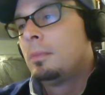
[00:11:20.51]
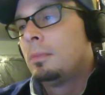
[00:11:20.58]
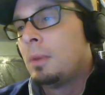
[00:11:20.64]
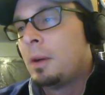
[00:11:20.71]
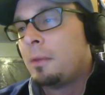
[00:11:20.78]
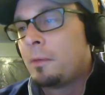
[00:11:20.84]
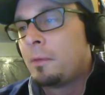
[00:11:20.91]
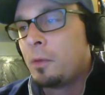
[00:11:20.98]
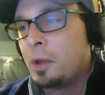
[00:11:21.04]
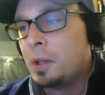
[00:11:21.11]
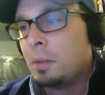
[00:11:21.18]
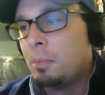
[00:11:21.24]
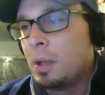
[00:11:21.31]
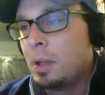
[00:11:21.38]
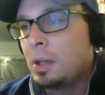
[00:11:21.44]
My friend
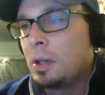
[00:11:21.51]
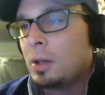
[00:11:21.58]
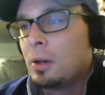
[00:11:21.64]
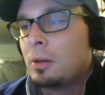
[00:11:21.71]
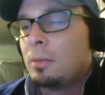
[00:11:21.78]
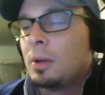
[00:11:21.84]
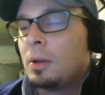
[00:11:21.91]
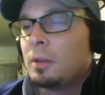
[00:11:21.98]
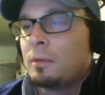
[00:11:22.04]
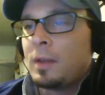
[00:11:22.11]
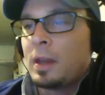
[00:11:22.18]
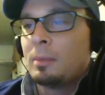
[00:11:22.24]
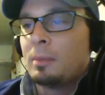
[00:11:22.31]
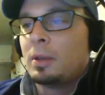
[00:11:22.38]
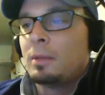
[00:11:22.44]
had been here on a
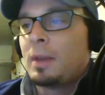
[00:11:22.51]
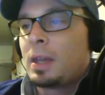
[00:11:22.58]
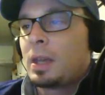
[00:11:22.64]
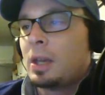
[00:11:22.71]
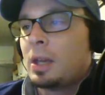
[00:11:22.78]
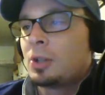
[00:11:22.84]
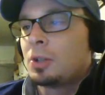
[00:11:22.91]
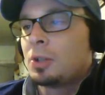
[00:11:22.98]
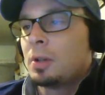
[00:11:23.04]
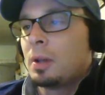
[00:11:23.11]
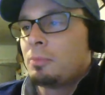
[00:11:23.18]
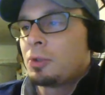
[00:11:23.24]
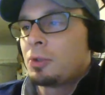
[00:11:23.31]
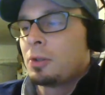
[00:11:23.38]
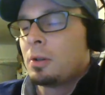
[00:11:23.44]
family vacation.
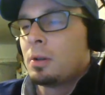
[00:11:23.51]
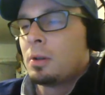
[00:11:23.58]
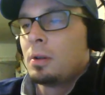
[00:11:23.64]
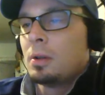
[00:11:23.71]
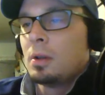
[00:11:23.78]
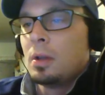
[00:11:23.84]
I'm sure